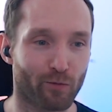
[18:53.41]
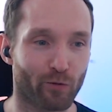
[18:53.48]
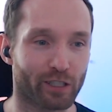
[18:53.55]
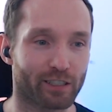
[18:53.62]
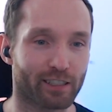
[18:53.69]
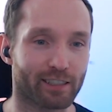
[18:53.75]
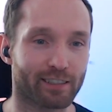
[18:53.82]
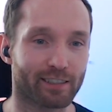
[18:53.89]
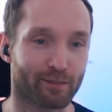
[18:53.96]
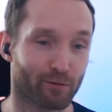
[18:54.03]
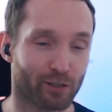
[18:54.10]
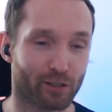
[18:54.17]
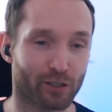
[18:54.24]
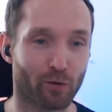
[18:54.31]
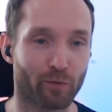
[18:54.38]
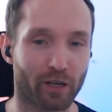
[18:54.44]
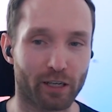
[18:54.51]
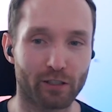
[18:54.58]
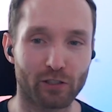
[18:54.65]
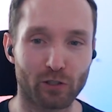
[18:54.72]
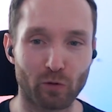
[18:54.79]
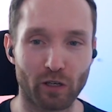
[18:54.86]
which is just a company I
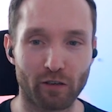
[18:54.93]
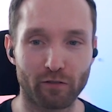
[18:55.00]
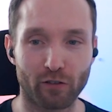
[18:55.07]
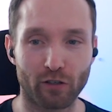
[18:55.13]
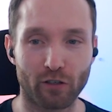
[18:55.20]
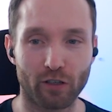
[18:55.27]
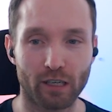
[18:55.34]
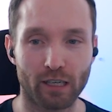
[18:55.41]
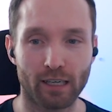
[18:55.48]
used to work for.